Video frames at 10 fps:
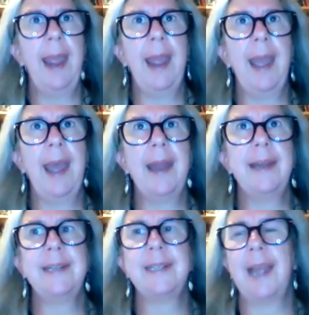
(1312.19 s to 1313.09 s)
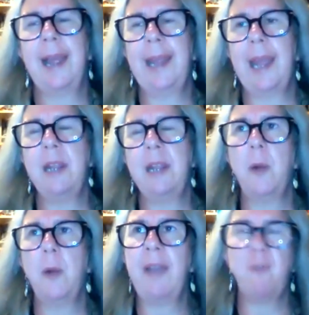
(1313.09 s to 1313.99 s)
And again, you
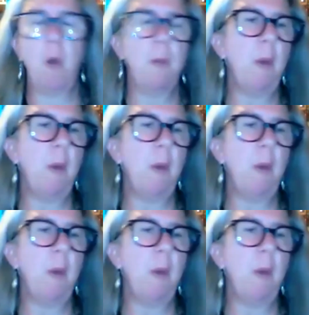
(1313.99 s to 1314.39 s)
know, we have formal